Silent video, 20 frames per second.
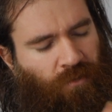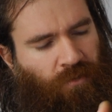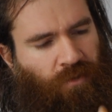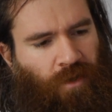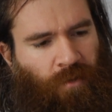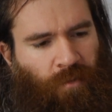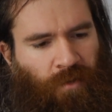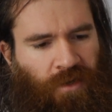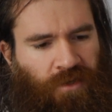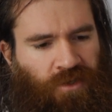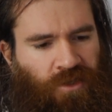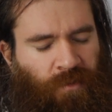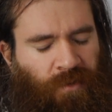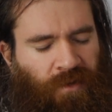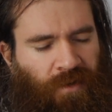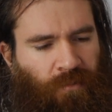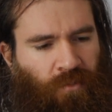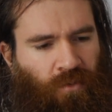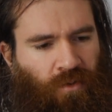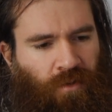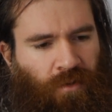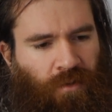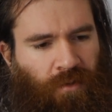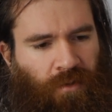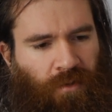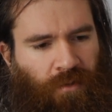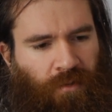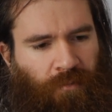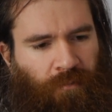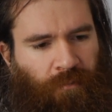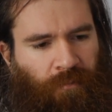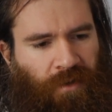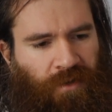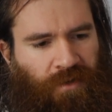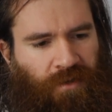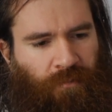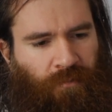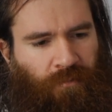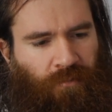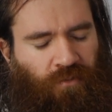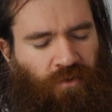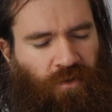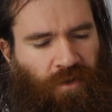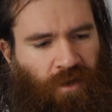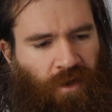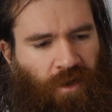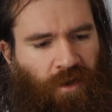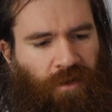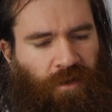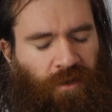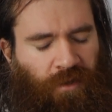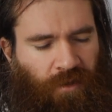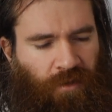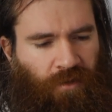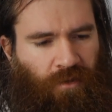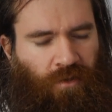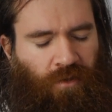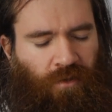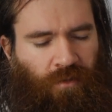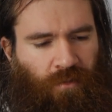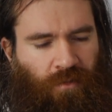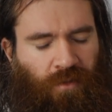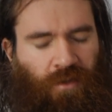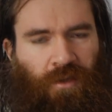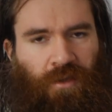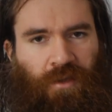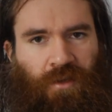Although when I do any more button cool.